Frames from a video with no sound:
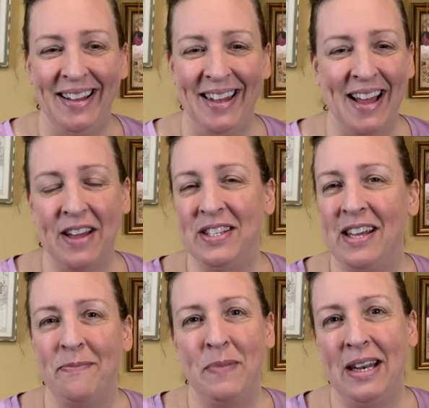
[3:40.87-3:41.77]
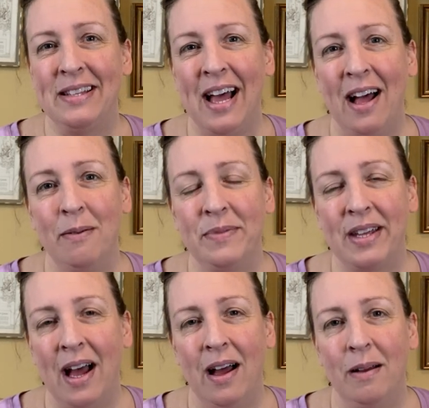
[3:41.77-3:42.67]
Like I said many times,
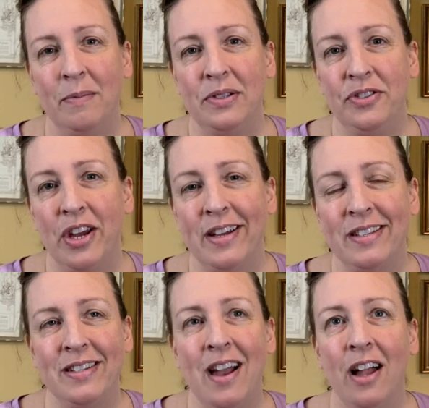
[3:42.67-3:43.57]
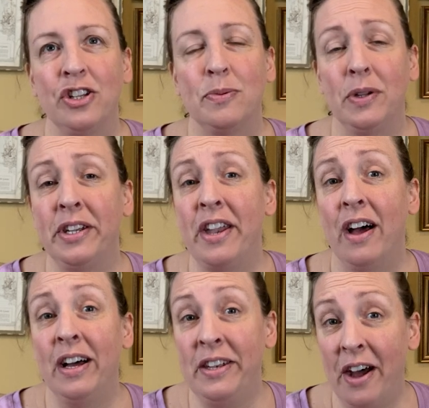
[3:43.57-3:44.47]
I'm just knowledgeable
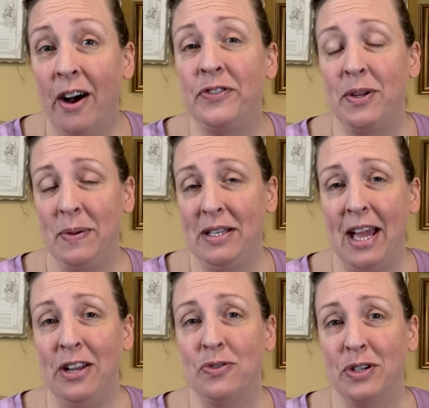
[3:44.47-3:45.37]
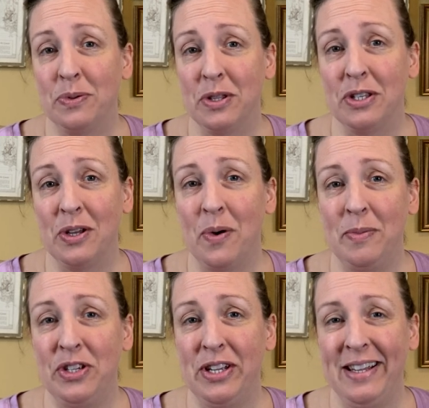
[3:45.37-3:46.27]
enough to be dangerous with a sewing
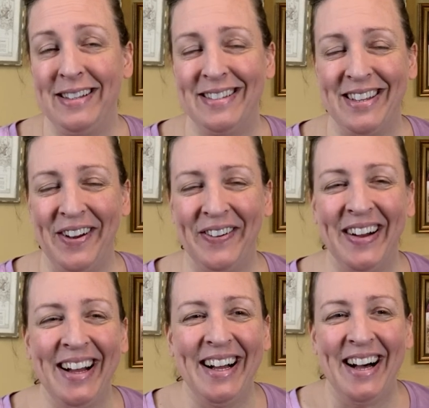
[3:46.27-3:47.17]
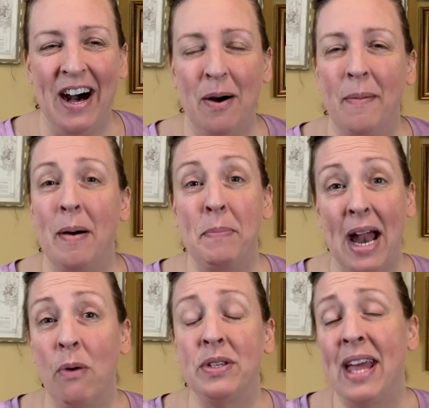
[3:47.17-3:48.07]
machine, so but
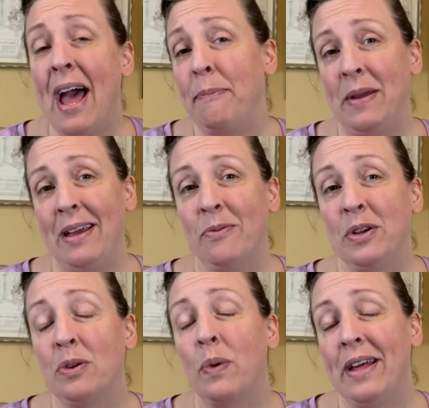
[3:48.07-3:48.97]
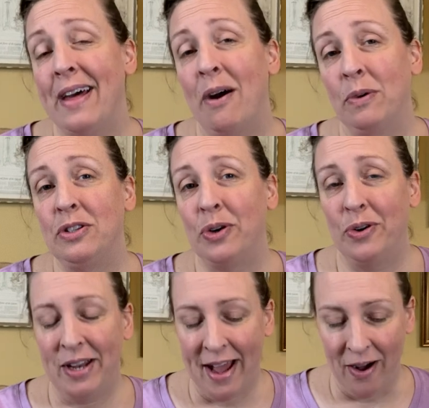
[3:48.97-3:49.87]
I was happy with the way that one
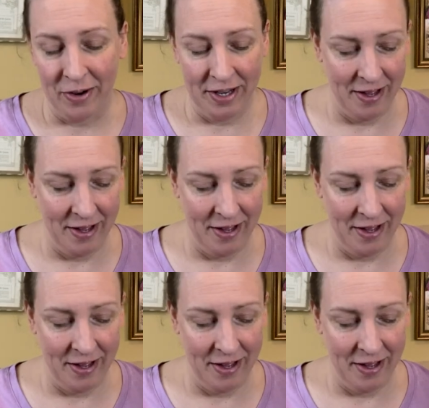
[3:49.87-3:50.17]
turned out.